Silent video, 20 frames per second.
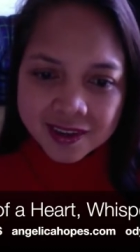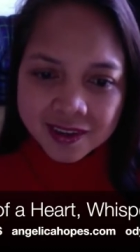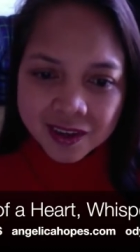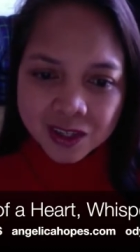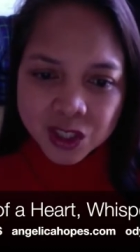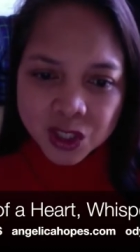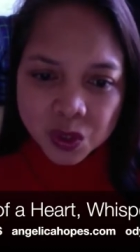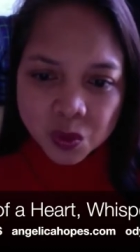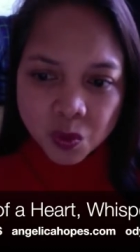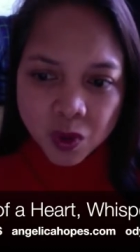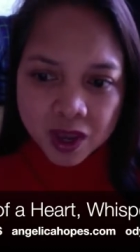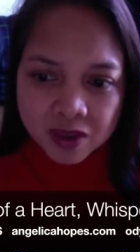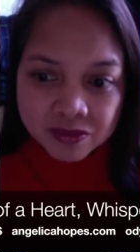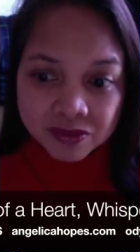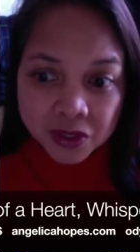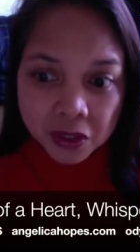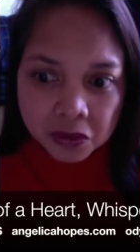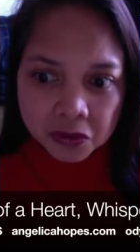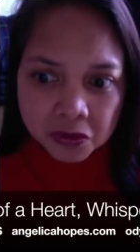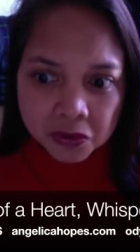as she
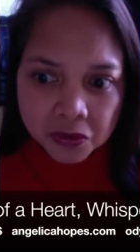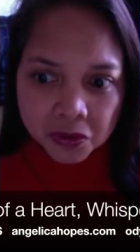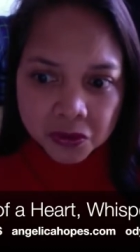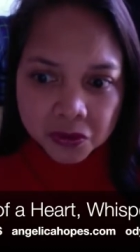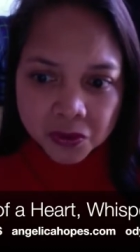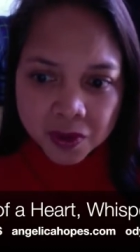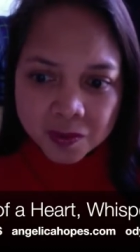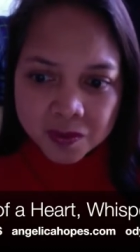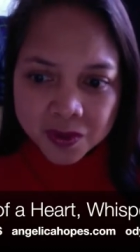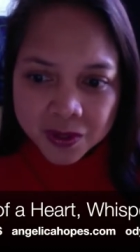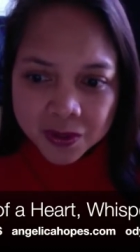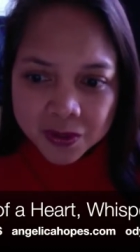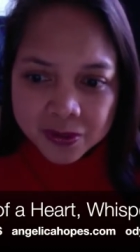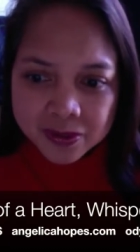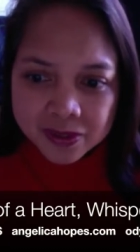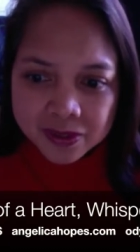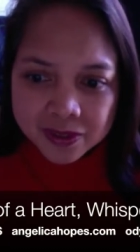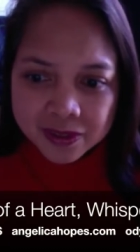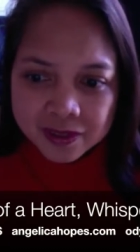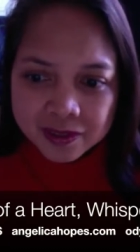waved at her to come
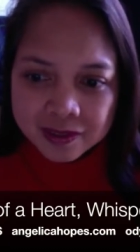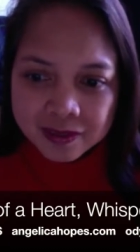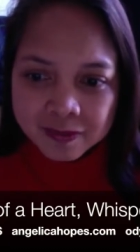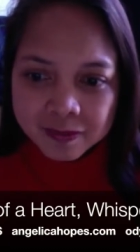closer.